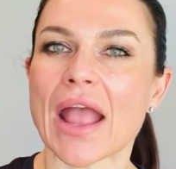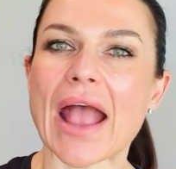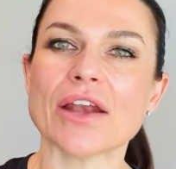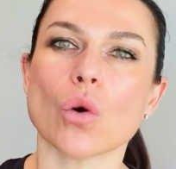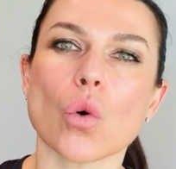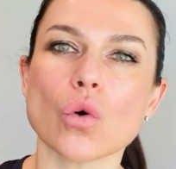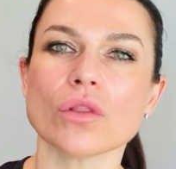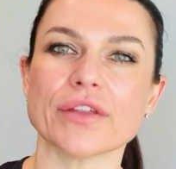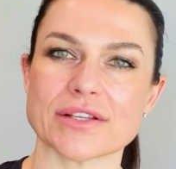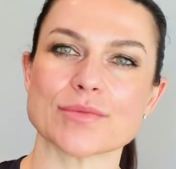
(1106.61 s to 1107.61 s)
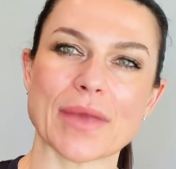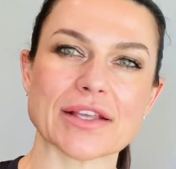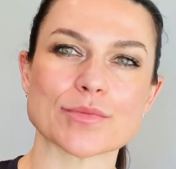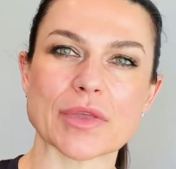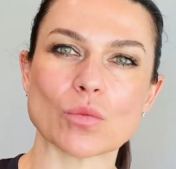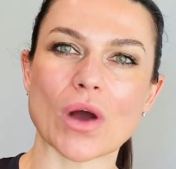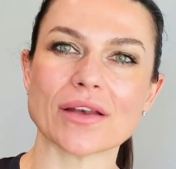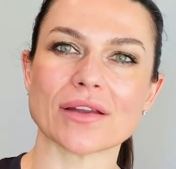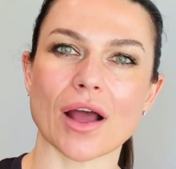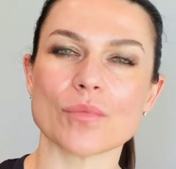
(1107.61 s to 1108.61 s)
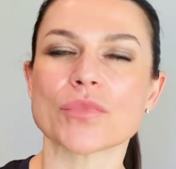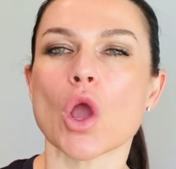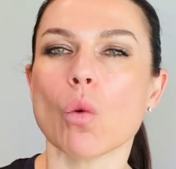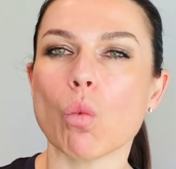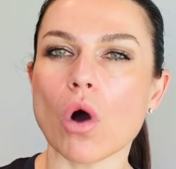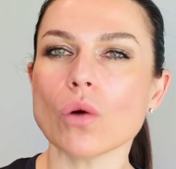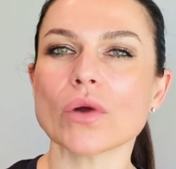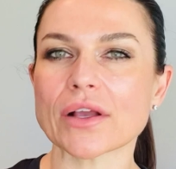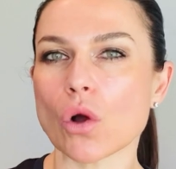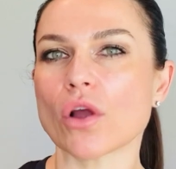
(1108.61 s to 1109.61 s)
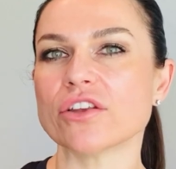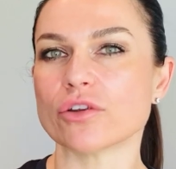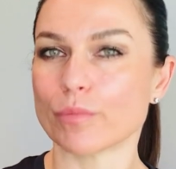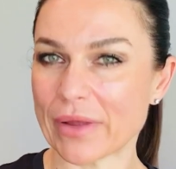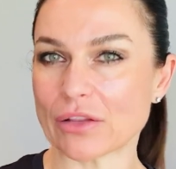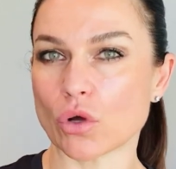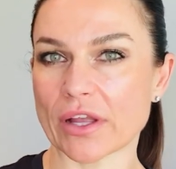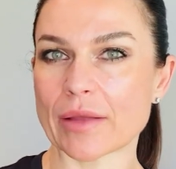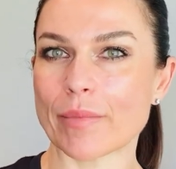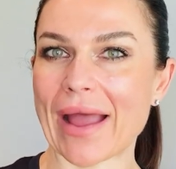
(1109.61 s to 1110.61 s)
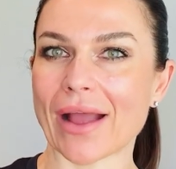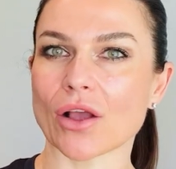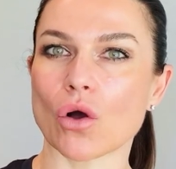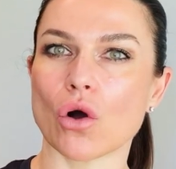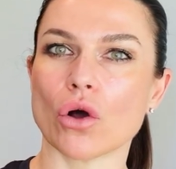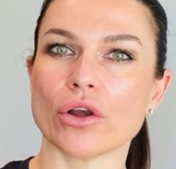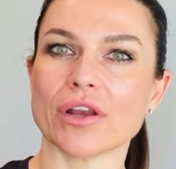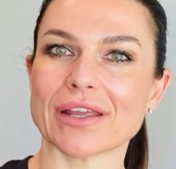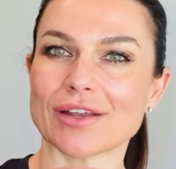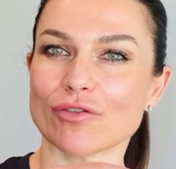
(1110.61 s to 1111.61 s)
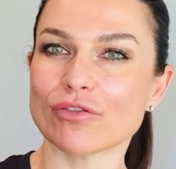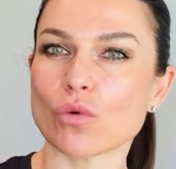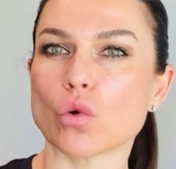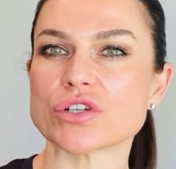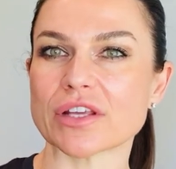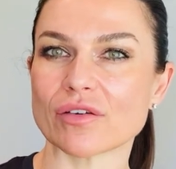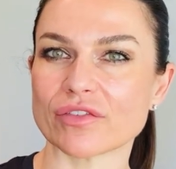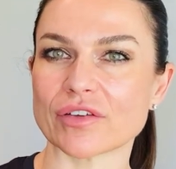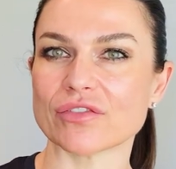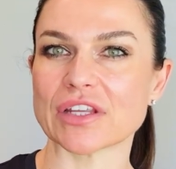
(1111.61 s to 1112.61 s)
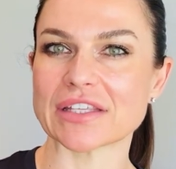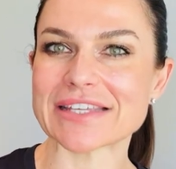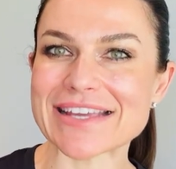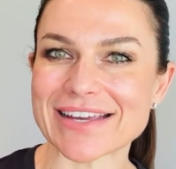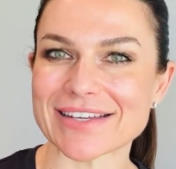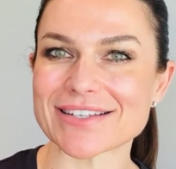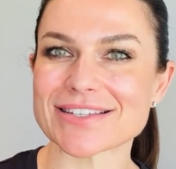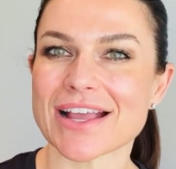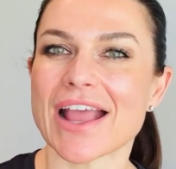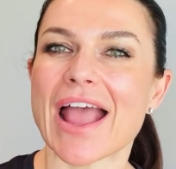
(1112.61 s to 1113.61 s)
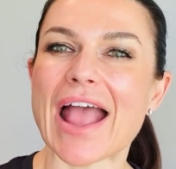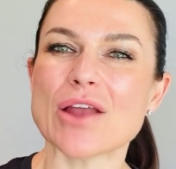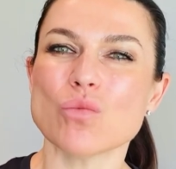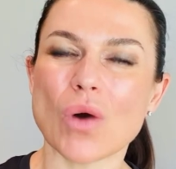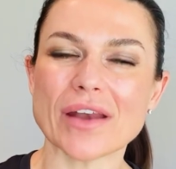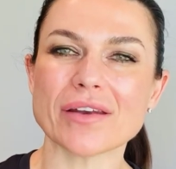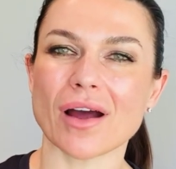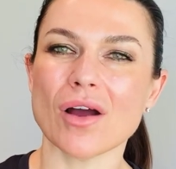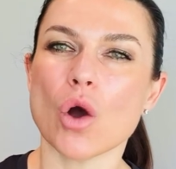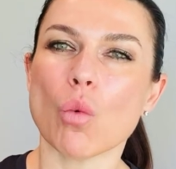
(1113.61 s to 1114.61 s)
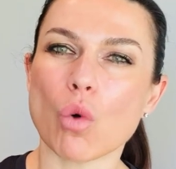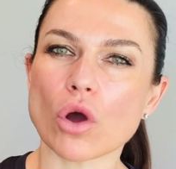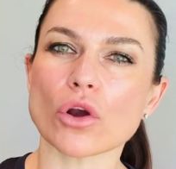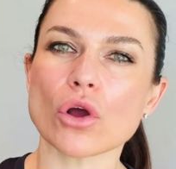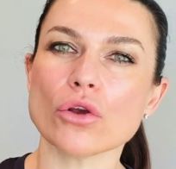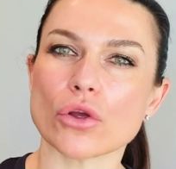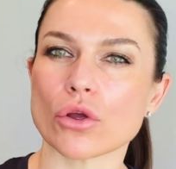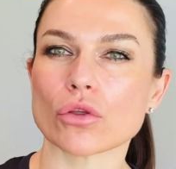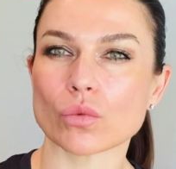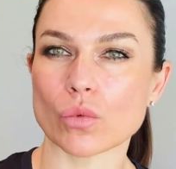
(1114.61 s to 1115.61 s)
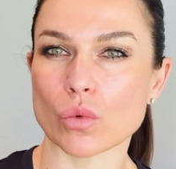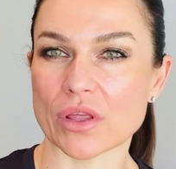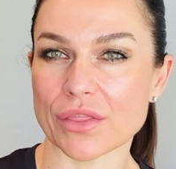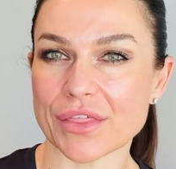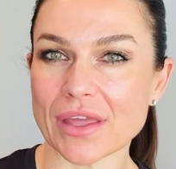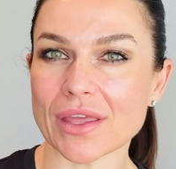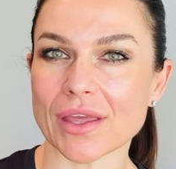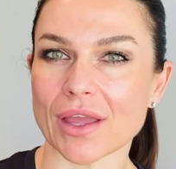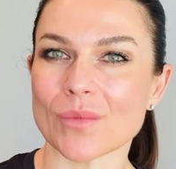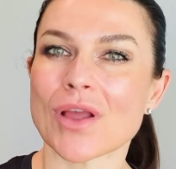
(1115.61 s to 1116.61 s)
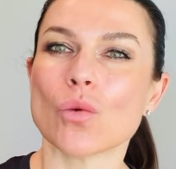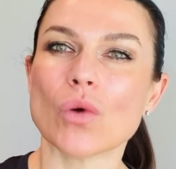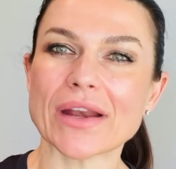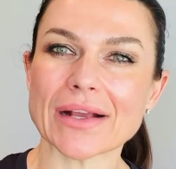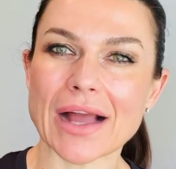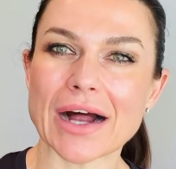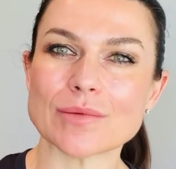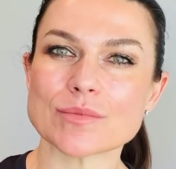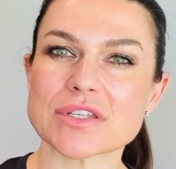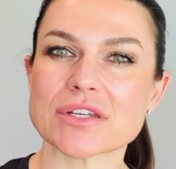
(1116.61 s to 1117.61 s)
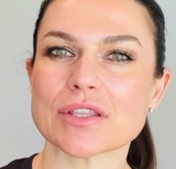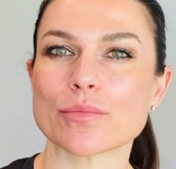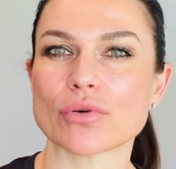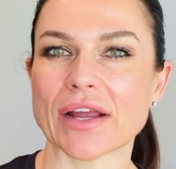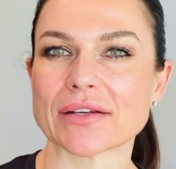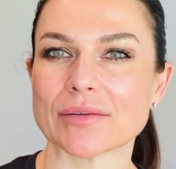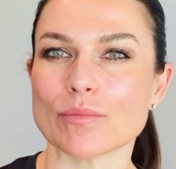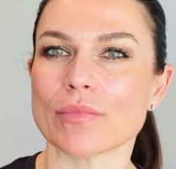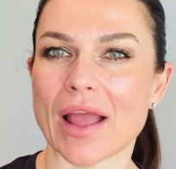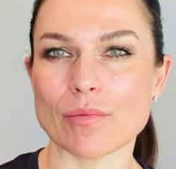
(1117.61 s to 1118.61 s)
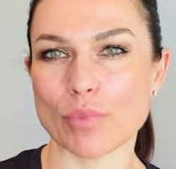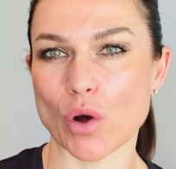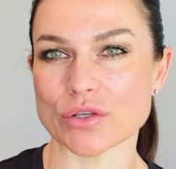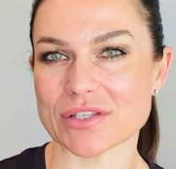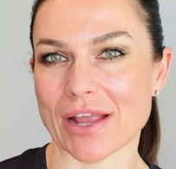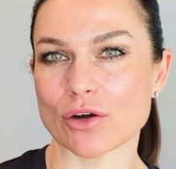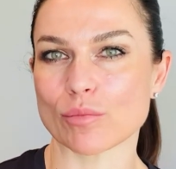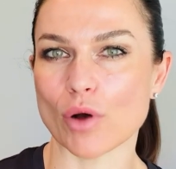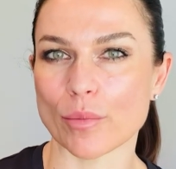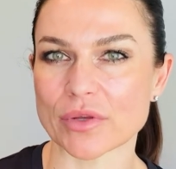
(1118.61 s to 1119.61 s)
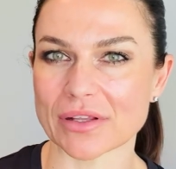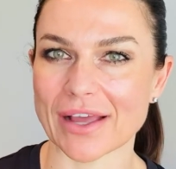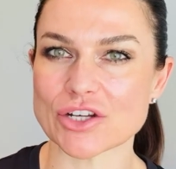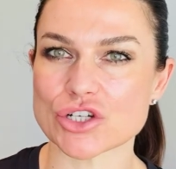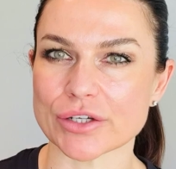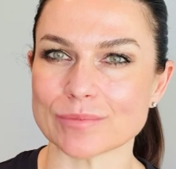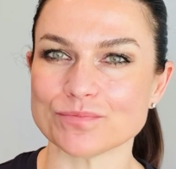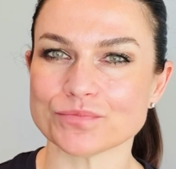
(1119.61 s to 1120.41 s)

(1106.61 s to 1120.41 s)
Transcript: And all this makes me wonder what we're going to be looking back on in 40 or 50 years, and wonder what on earth were we thinking when it comes to the pregnant and postnatal population.